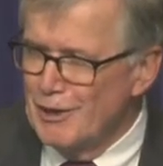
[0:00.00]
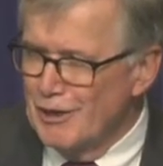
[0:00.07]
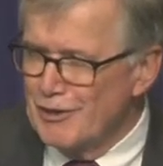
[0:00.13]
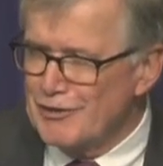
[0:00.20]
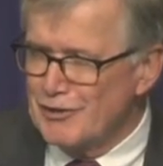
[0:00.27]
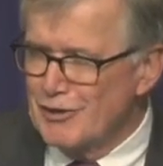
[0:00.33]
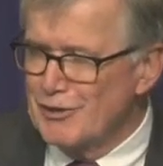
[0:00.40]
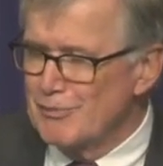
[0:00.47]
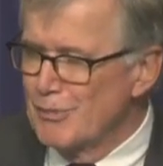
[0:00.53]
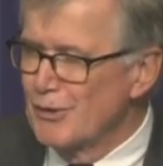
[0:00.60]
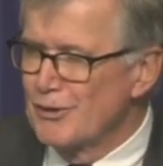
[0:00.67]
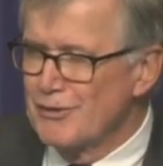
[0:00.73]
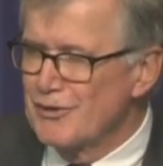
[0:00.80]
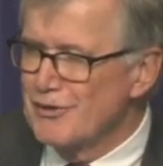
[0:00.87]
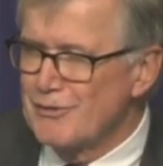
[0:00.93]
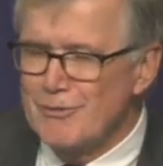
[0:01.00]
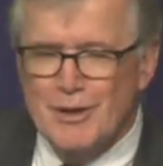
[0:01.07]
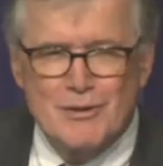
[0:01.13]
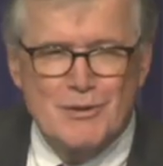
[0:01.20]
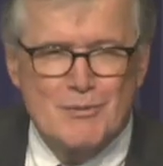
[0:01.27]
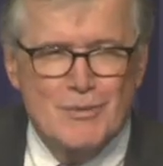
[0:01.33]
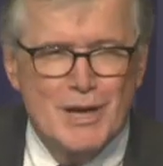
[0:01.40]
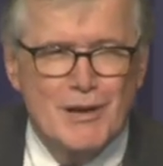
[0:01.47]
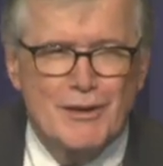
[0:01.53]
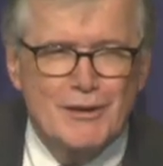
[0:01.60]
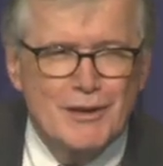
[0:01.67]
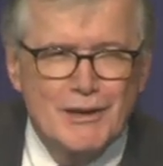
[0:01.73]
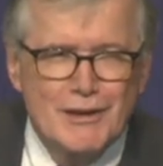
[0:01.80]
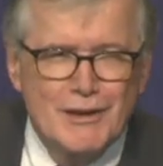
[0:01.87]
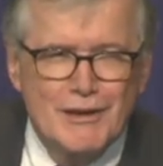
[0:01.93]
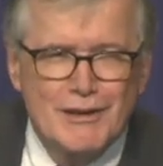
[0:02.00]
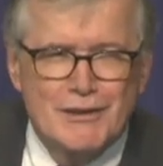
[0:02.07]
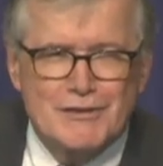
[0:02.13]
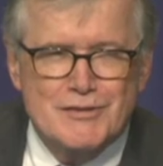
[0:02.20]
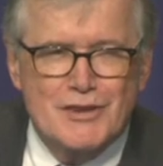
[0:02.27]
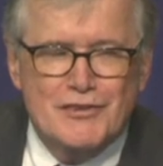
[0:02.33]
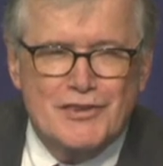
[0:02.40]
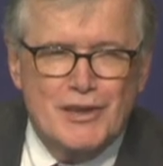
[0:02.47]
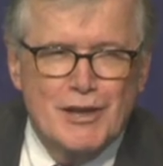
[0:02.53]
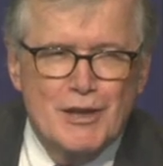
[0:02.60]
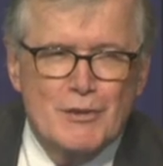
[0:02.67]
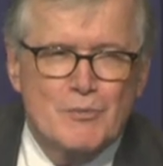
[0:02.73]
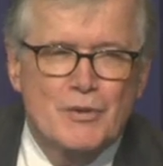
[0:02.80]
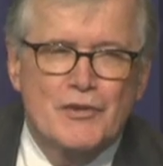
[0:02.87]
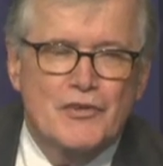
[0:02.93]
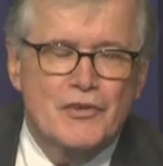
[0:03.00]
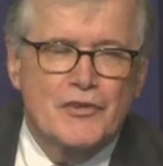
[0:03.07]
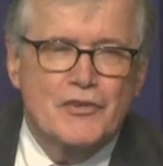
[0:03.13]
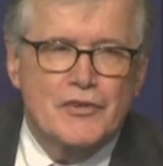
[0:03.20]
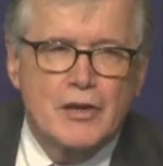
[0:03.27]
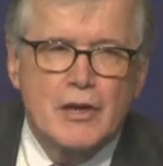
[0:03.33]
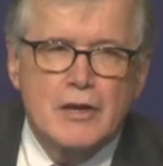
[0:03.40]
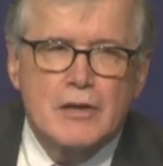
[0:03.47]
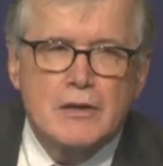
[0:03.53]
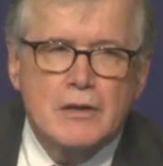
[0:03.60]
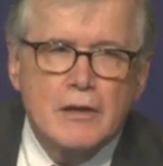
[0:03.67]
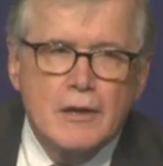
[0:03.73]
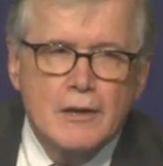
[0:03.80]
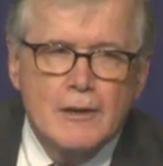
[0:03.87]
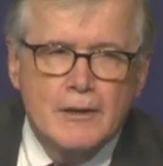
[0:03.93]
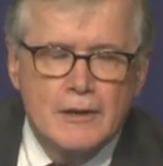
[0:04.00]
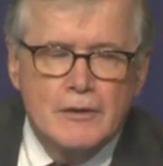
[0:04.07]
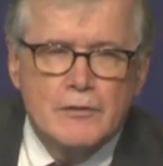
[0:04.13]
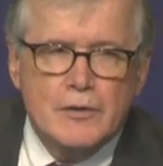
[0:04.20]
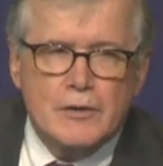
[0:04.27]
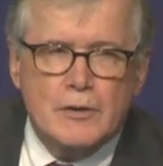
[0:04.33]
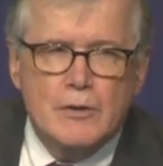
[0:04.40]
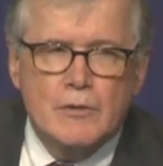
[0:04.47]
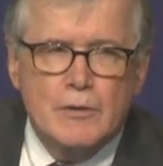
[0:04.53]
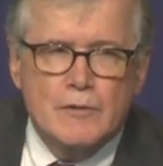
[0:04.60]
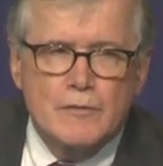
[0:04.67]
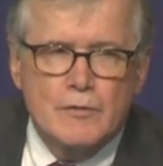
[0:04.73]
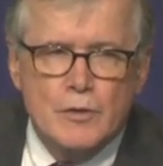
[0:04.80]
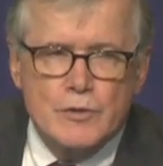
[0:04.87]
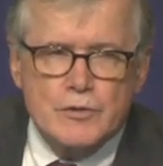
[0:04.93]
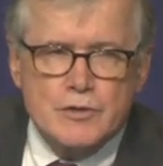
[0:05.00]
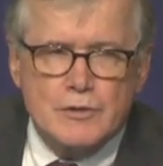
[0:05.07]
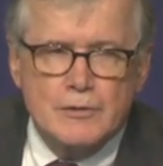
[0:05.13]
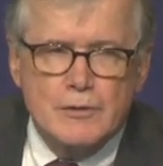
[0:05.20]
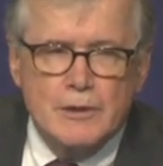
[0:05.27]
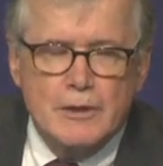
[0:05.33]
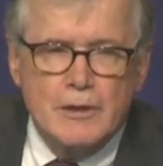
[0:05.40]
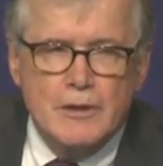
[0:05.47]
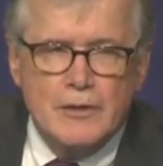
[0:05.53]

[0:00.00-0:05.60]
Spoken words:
excess burdens and run them out, it just can't be sustained in the current version.